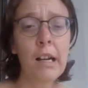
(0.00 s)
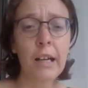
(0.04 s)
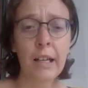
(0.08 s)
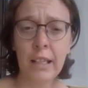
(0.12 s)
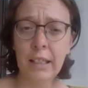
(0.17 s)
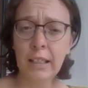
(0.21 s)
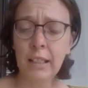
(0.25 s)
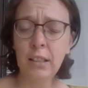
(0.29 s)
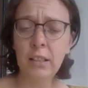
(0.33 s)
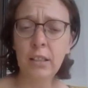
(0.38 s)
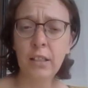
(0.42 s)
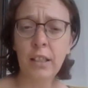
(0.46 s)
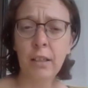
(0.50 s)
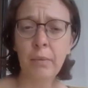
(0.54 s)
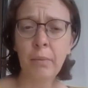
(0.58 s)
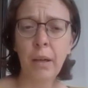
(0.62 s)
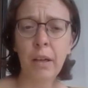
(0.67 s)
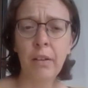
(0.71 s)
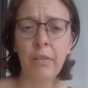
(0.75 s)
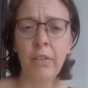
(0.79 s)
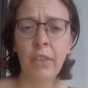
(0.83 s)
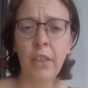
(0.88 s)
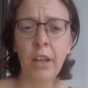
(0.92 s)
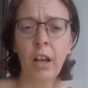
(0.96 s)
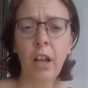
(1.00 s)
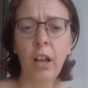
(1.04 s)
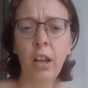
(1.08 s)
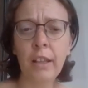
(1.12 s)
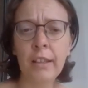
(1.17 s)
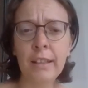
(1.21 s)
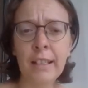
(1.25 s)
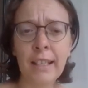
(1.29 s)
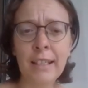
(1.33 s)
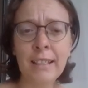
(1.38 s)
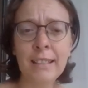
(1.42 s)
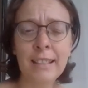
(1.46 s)
anytime over the
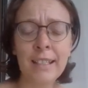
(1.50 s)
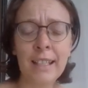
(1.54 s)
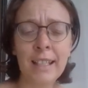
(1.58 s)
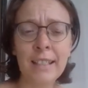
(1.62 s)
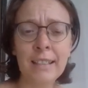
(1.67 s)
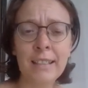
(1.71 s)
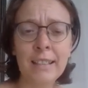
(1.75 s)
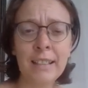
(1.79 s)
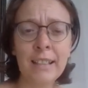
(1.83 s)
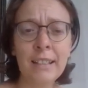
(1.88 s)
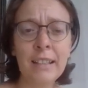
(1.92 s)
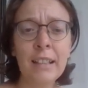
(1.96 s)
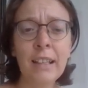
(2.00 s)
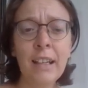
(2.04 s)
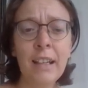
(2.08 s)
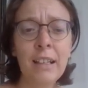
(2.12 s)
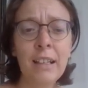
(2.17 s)
holiday season,